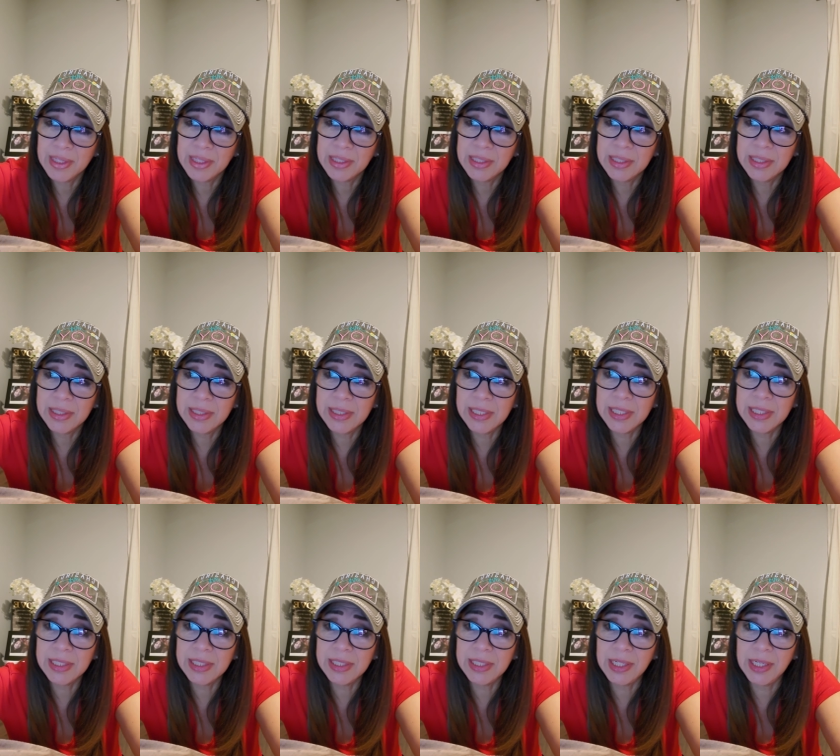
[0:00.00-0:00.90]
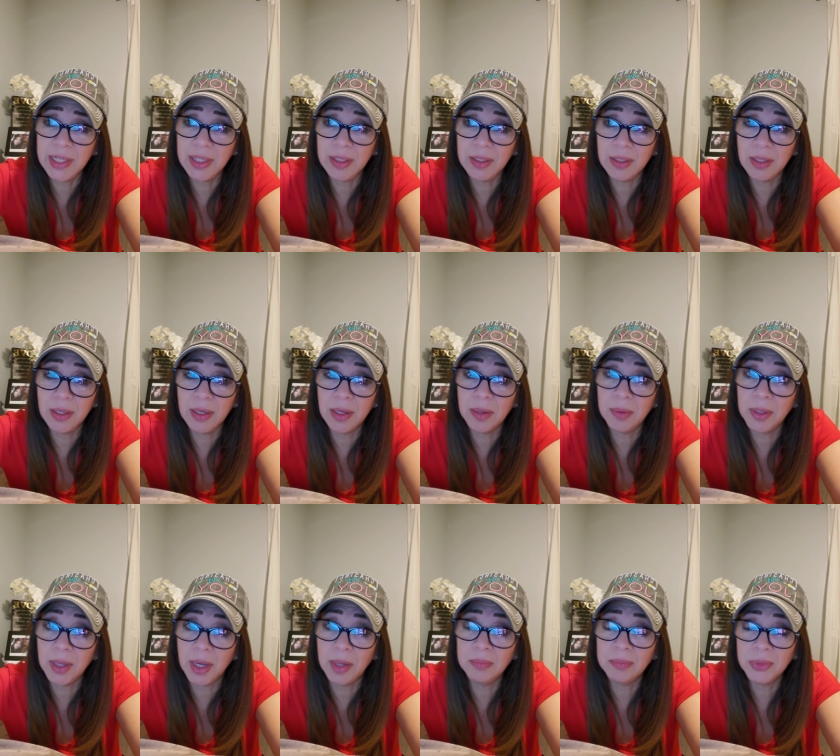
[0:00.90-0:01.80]
Sixteen, and
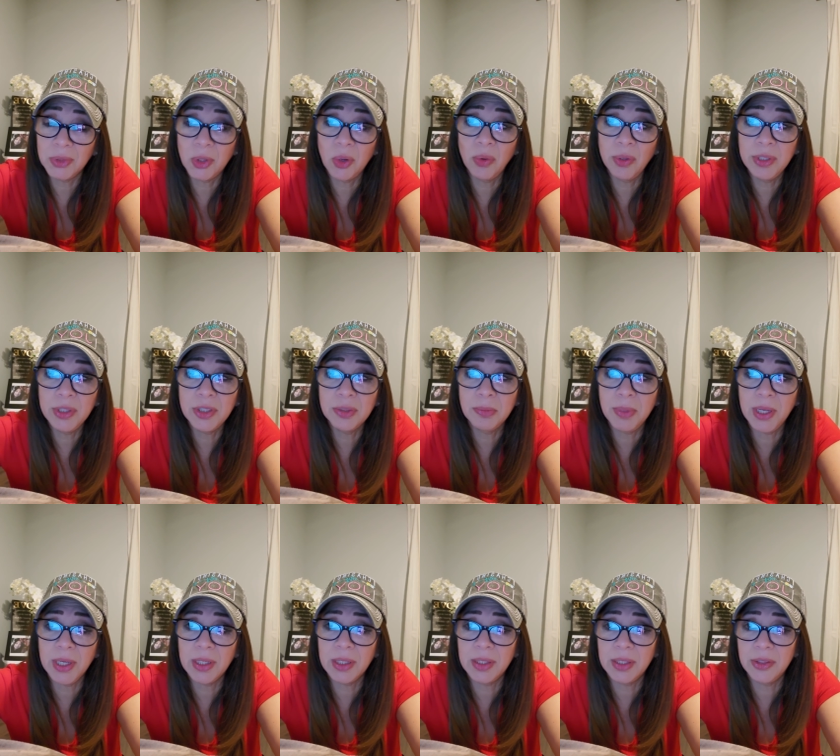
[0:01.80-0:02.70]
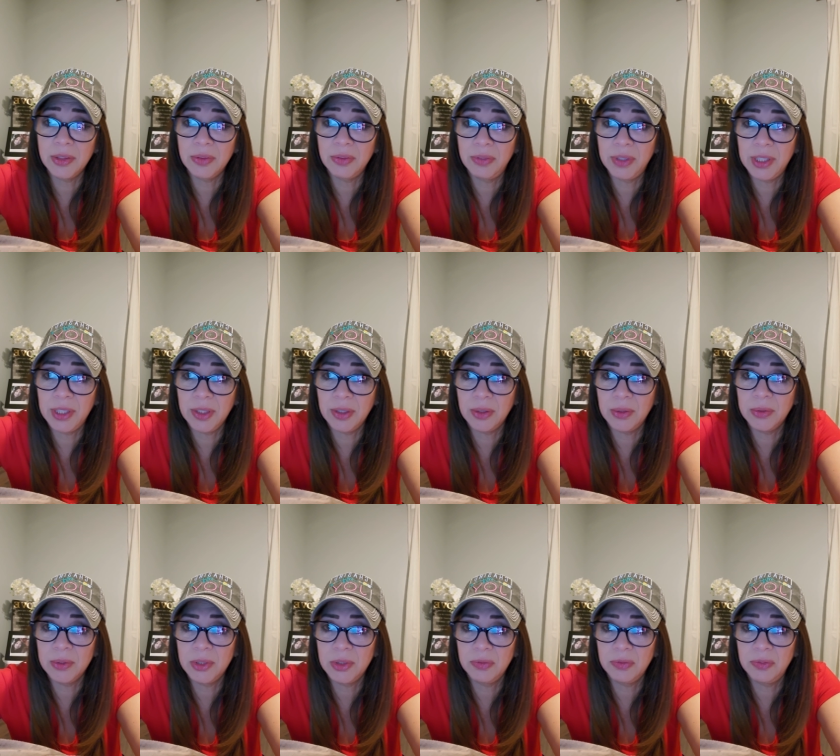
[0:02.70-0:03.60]
I, I'm going to make another video
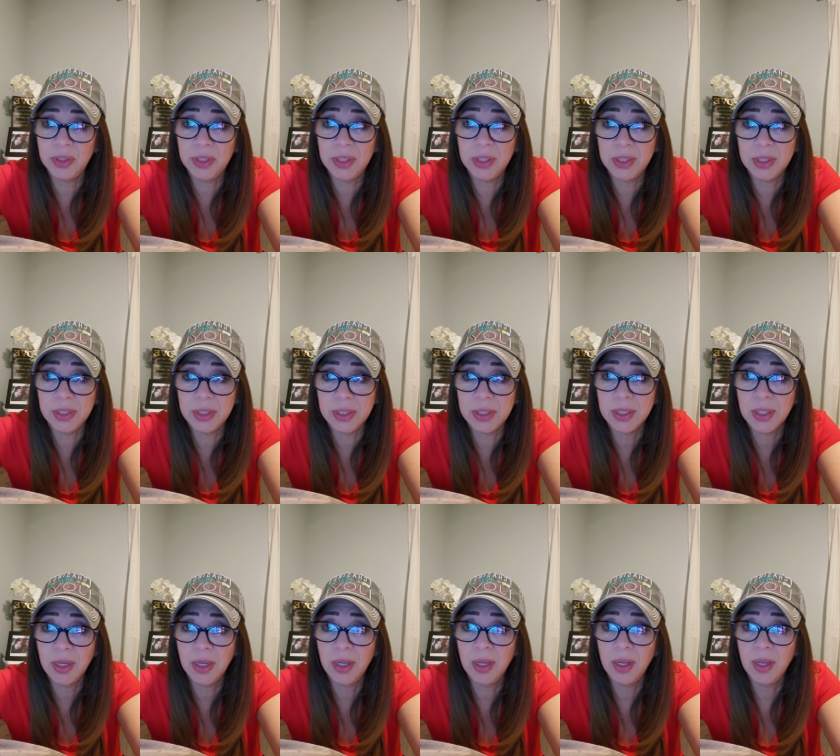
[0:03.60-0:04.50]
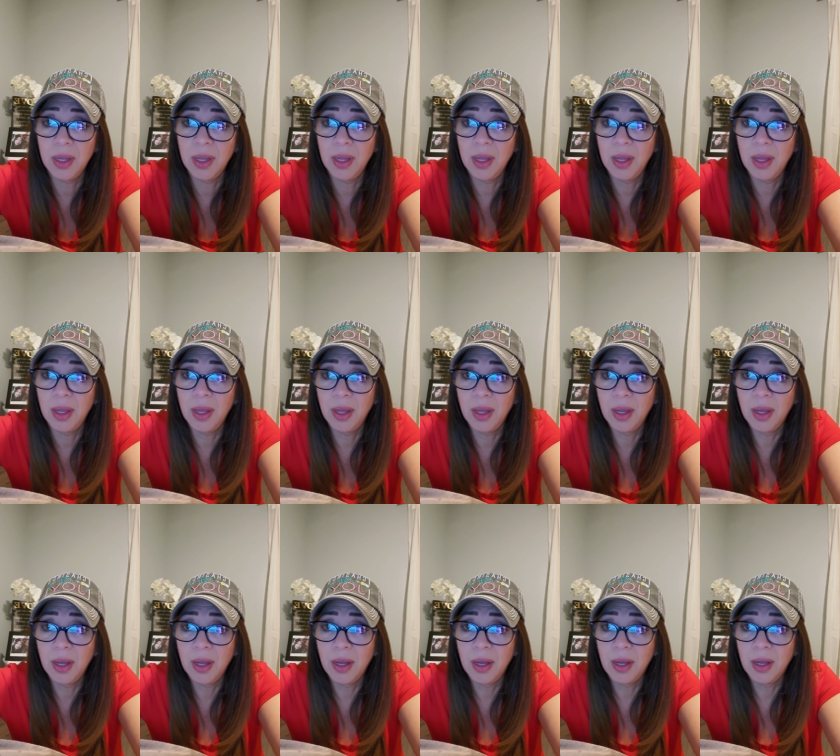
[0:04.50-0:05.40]
to finish,
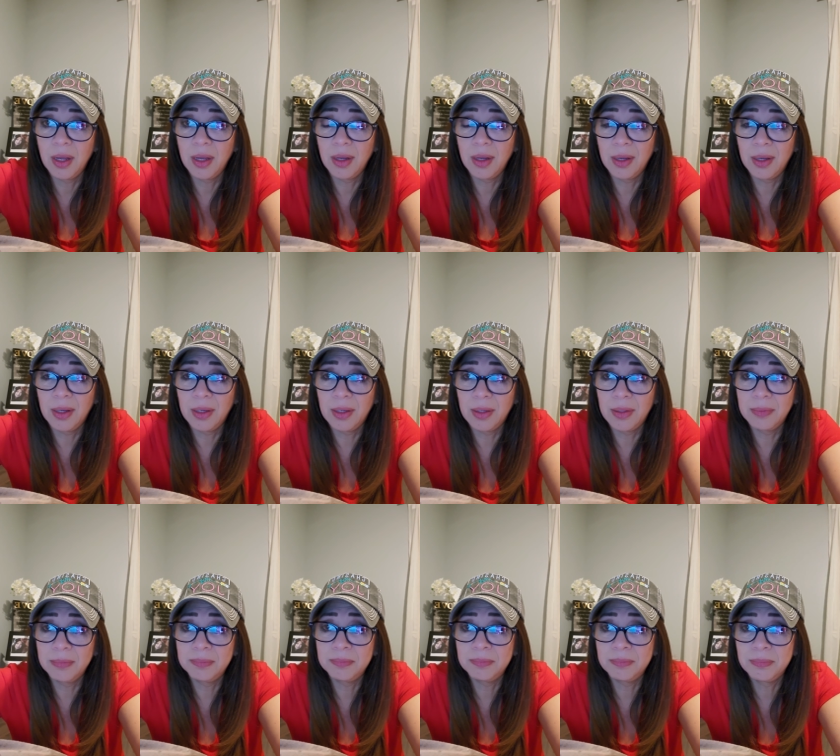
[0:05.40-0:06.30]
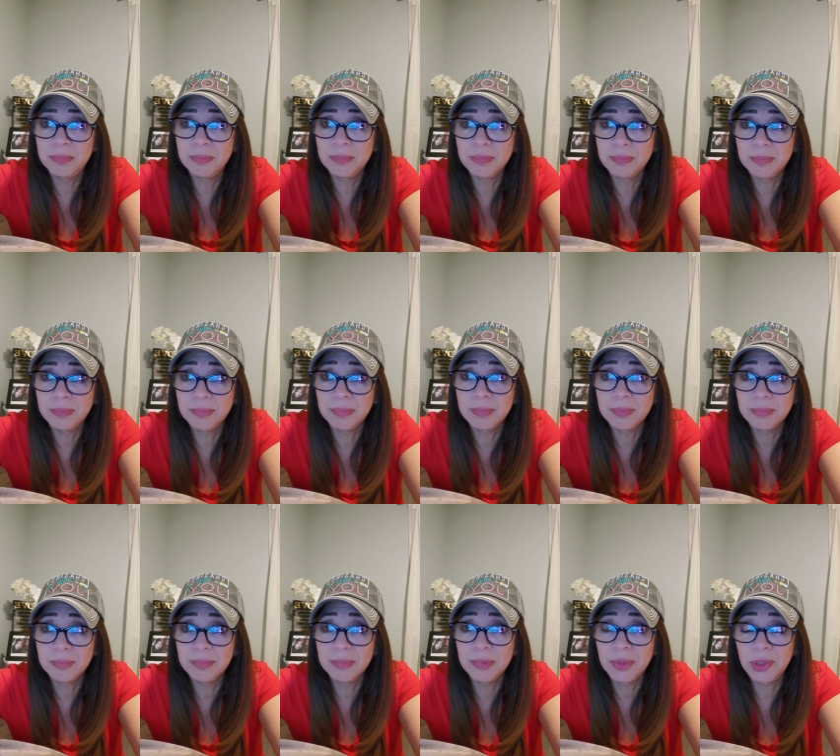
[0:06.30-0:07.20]
um,
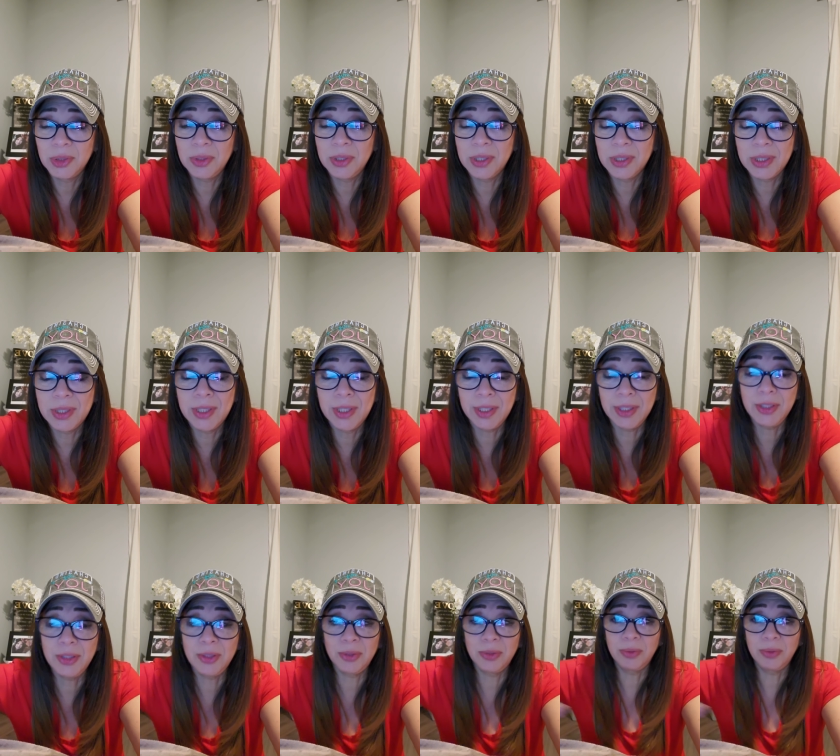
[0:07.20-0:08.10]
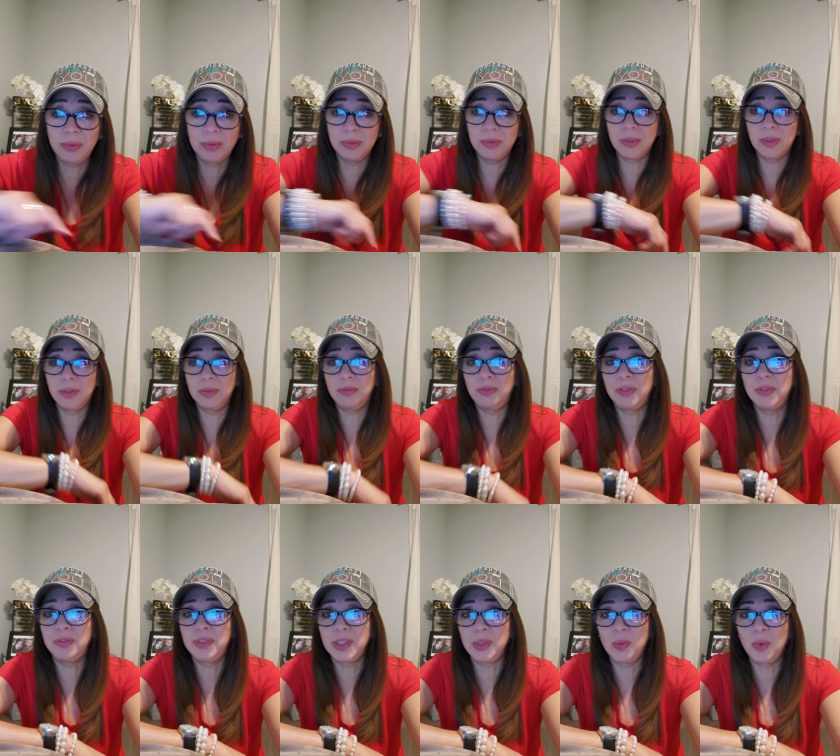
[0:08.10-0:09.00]
to continue uh,
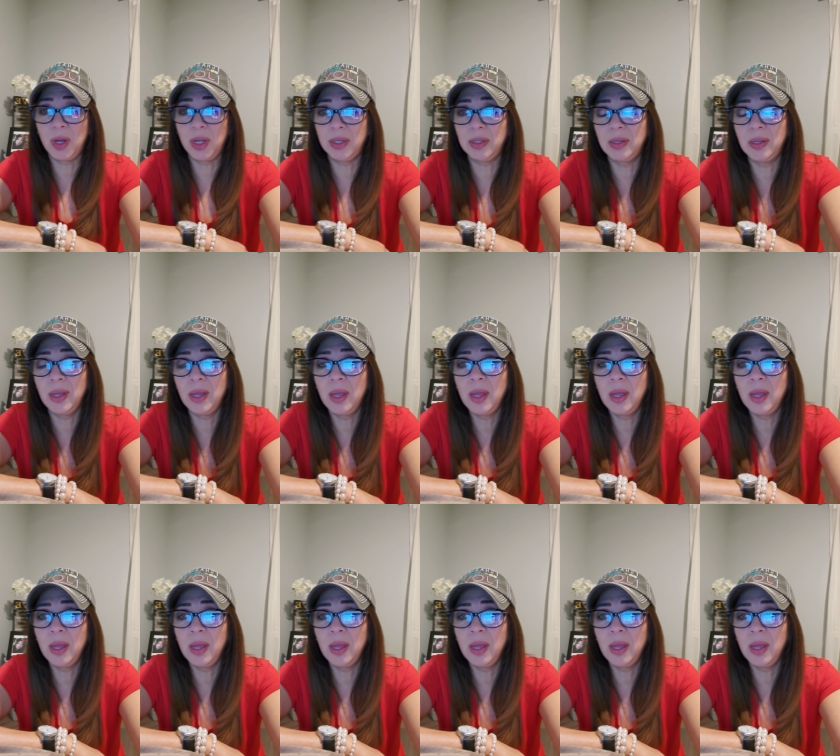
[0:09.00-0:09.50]
51